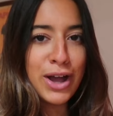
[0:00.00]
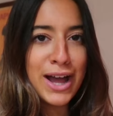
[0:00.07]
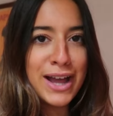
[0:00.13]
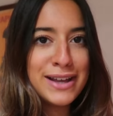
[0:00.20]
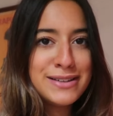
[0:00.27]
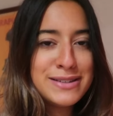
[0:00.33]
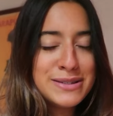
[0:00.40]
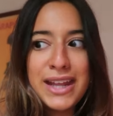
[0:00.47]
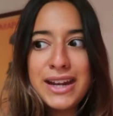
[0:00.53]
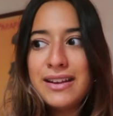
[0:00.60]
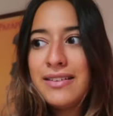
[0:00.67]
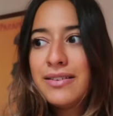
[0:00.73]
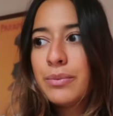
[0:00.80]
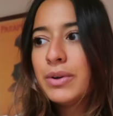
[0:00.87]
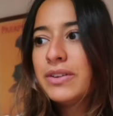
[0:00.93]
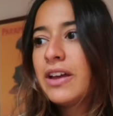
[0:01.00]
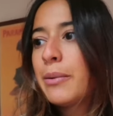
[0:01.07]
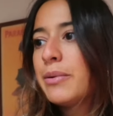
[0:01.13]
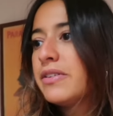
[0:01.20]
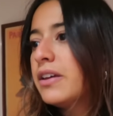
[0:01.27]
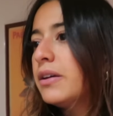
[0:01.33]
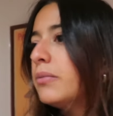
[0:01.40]
guys, it is, what
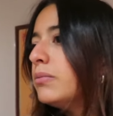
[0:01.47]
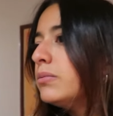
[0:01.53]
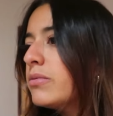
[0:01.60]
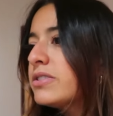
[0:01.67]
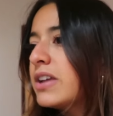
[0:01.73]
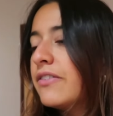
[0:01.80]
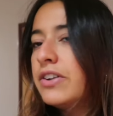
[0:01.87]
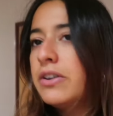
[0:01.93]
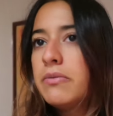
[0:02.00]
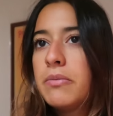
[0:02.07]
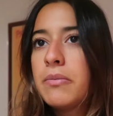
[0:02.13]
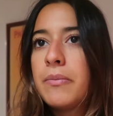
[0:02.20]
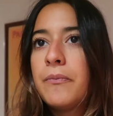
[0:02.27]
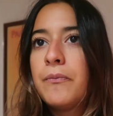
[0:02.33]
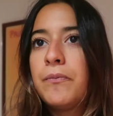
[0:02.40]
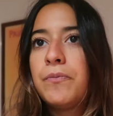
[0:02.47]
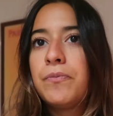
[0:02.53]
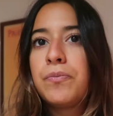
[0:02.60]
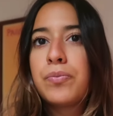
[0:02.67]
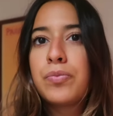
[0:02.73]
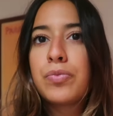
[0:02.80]
time is it? Seven? Seven.